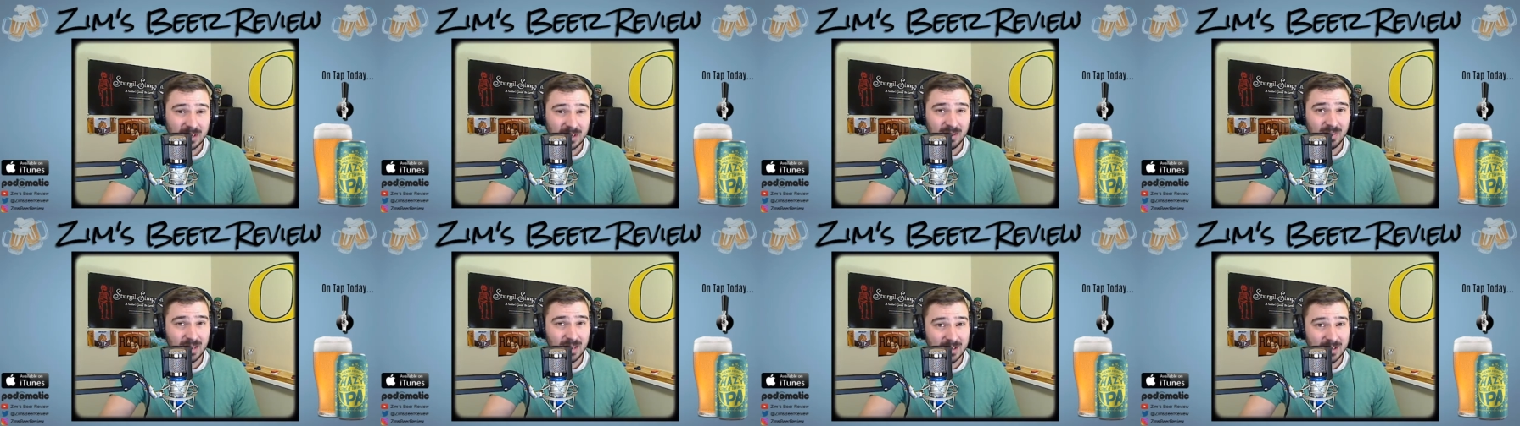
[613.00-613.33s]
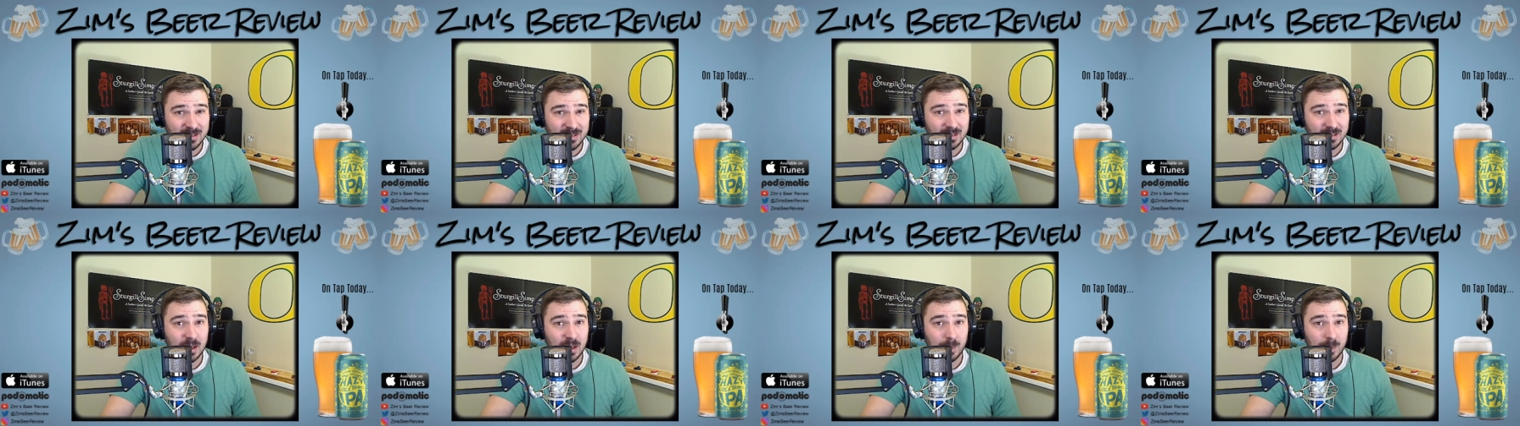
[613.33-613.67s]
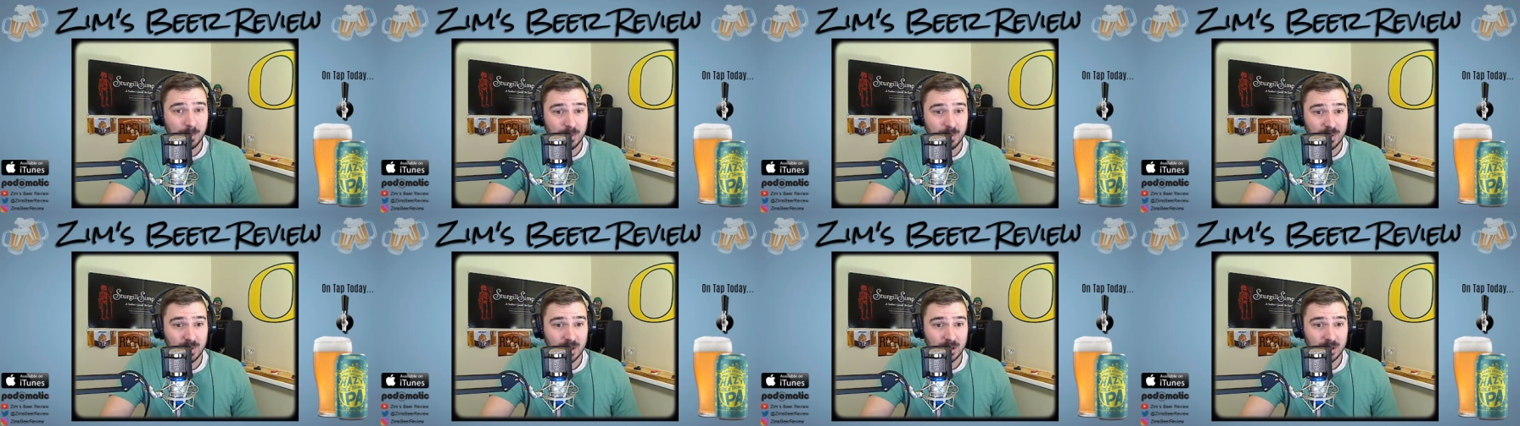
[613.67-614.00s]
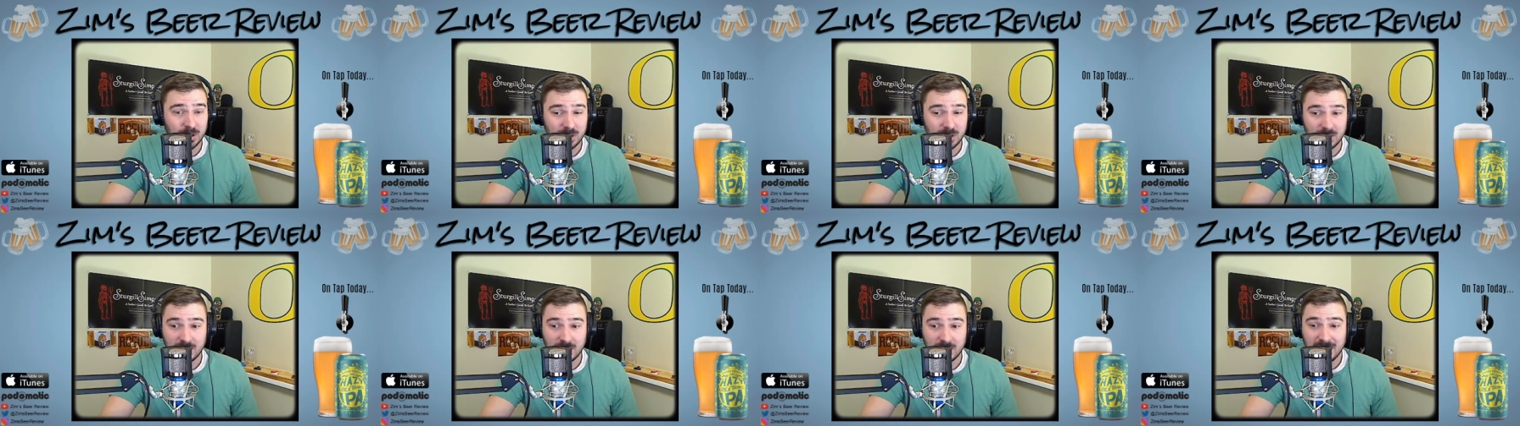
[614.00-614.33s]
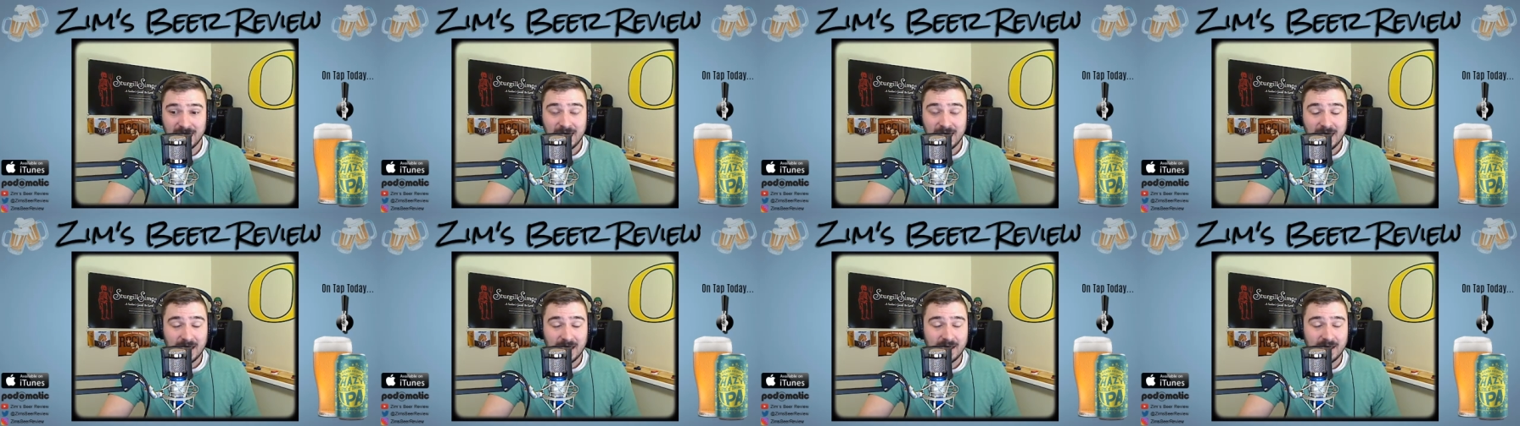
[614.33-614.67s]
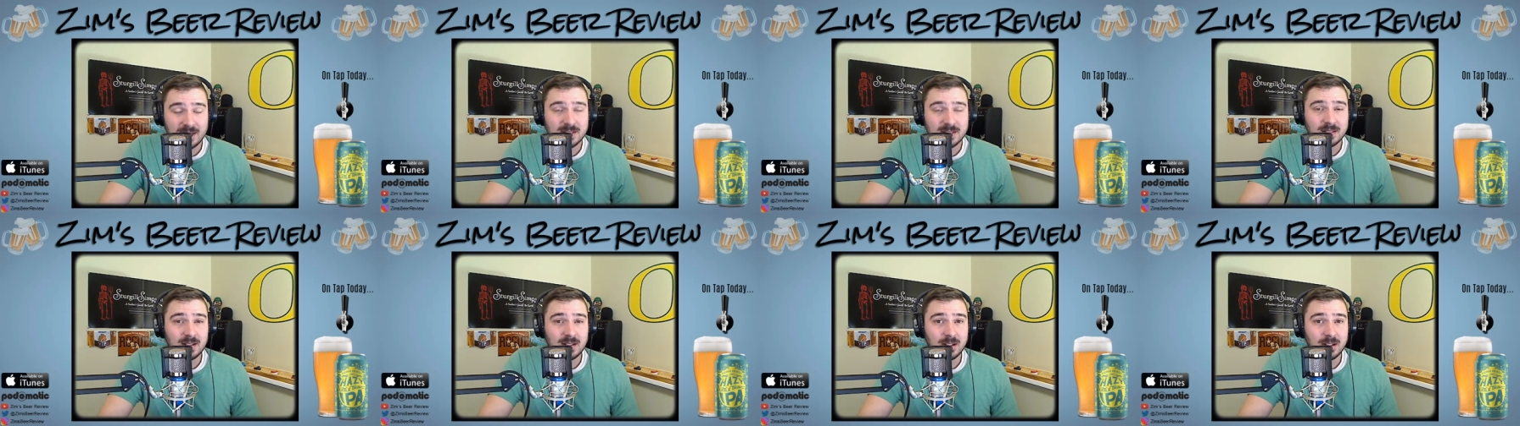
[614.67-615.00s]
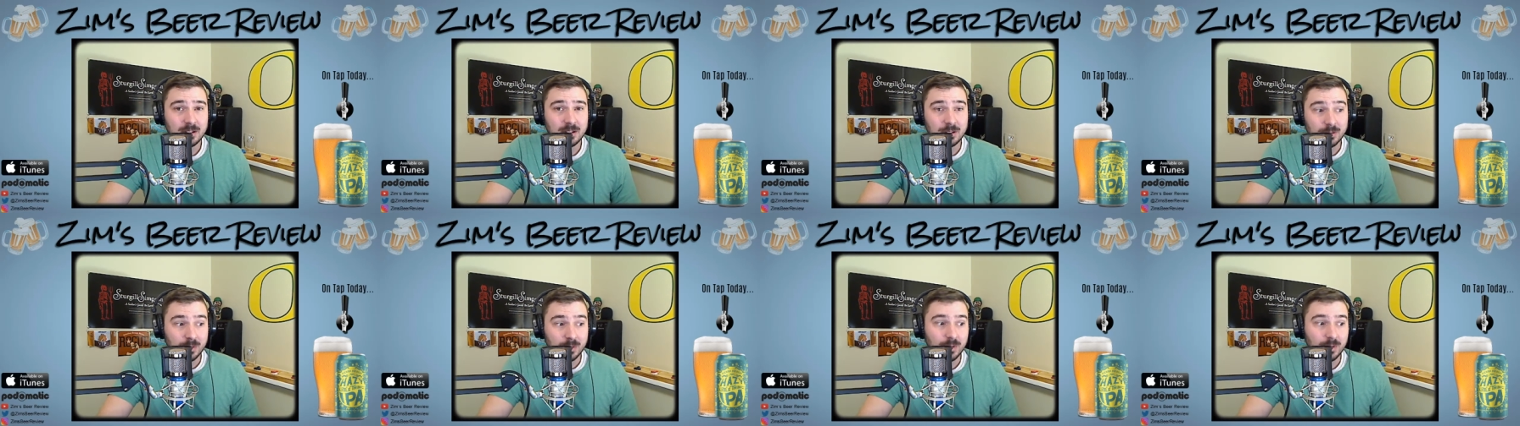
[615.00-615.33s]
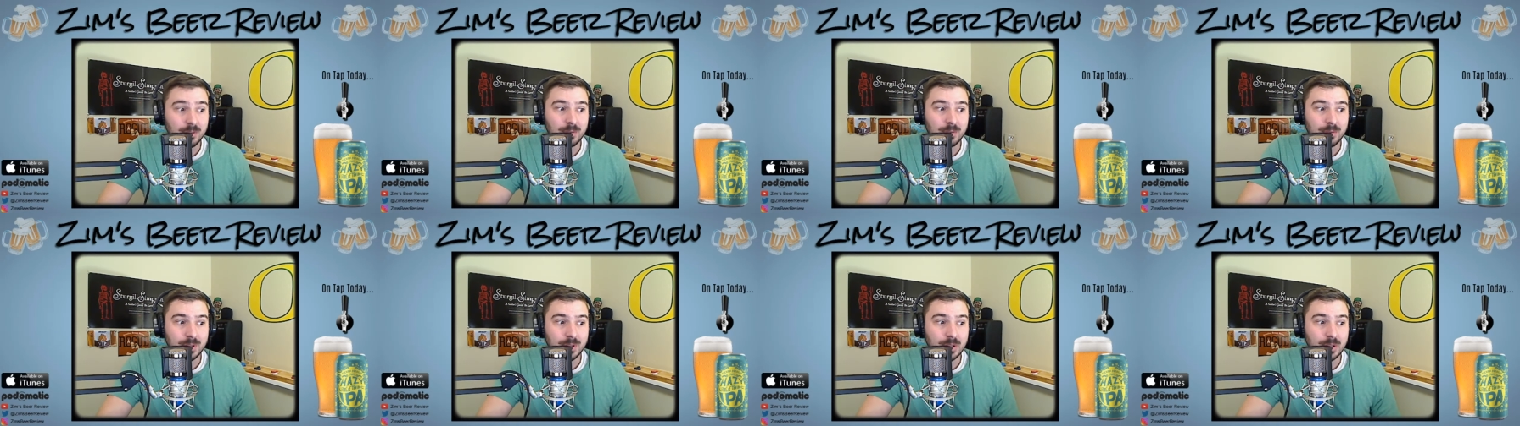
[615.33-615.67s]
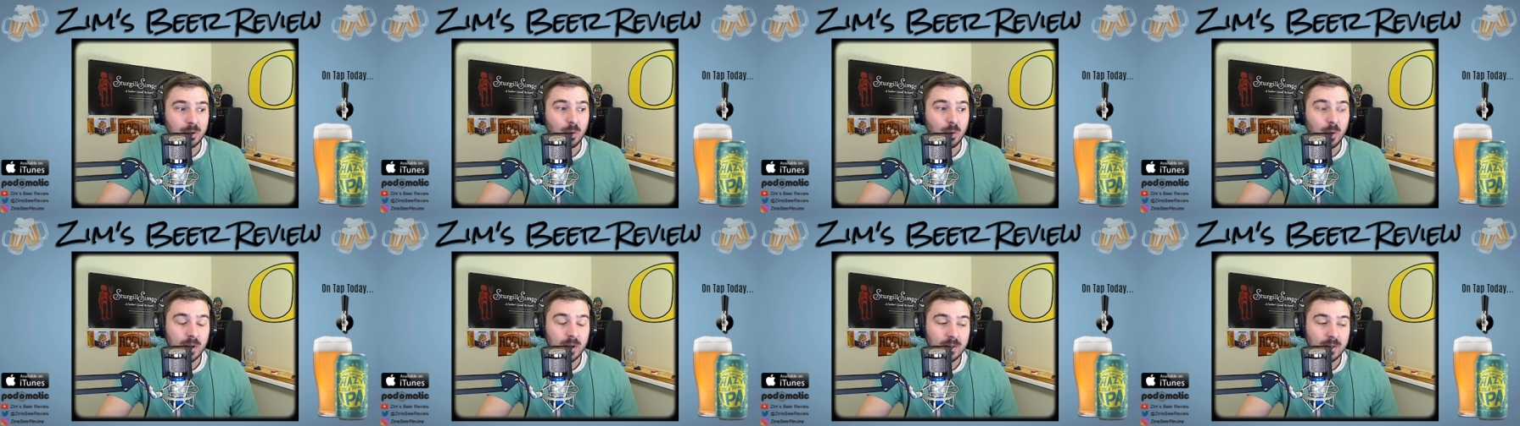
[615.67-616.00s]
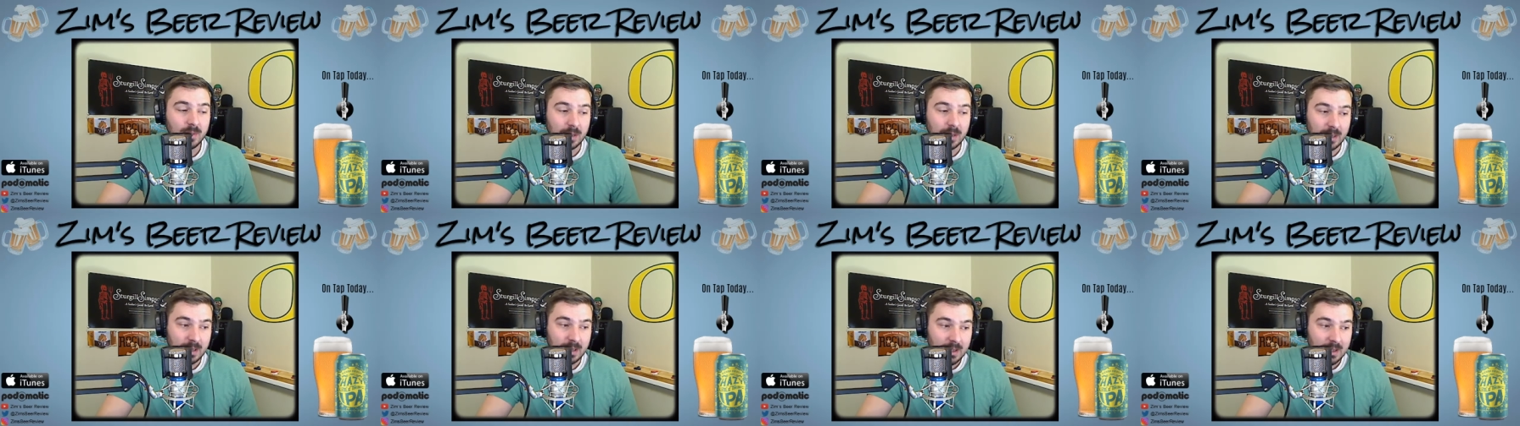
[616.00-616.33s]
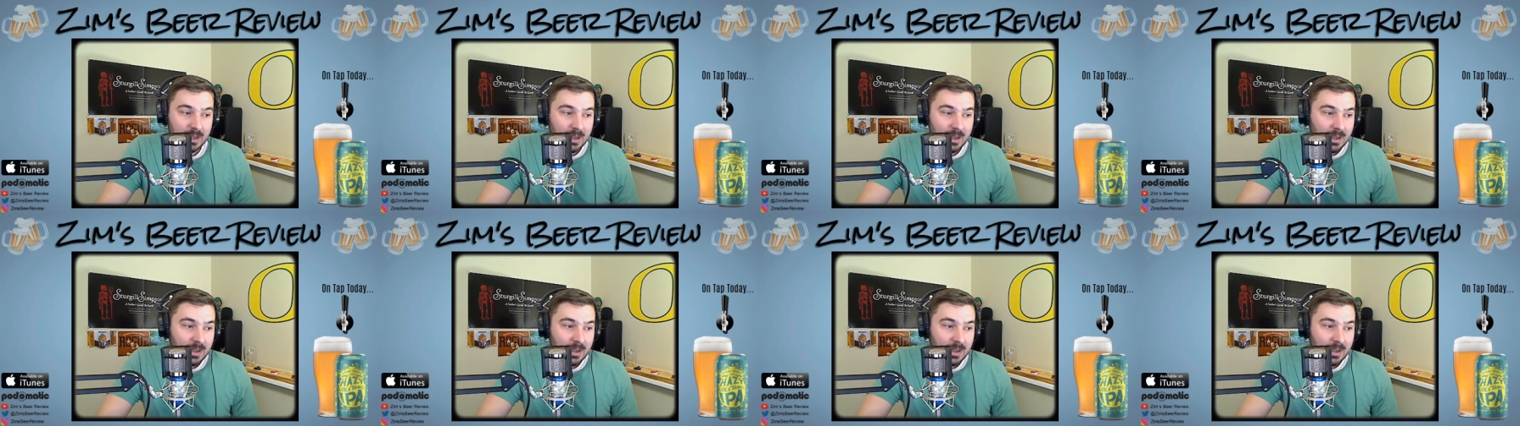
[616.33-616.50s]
that's a lot of production, and that's a lot of growth really quickly.